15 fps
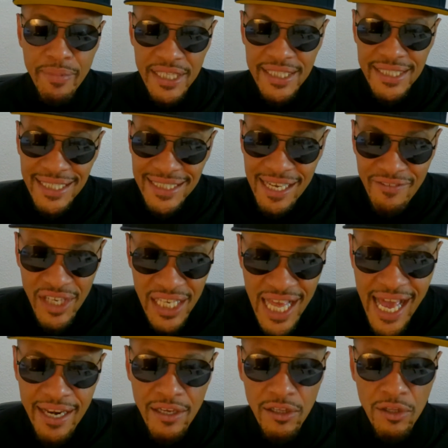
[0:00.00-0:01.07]
But he does have a
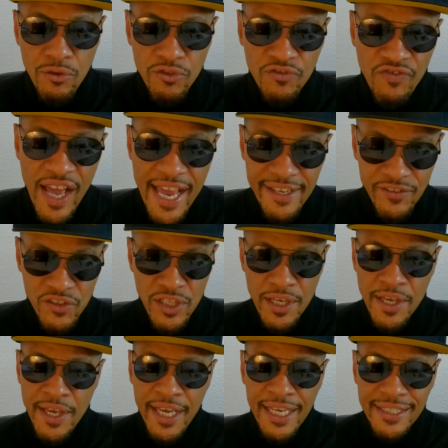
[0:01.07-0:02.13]
lot of close fights
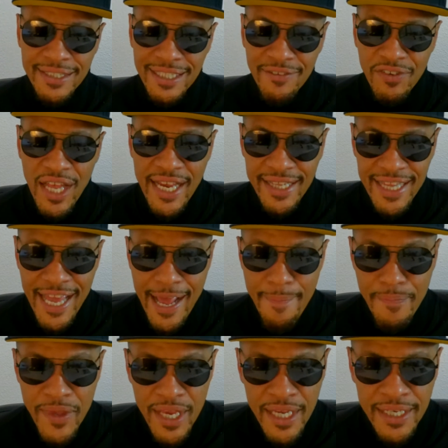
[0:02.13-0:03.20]
and stuff like that.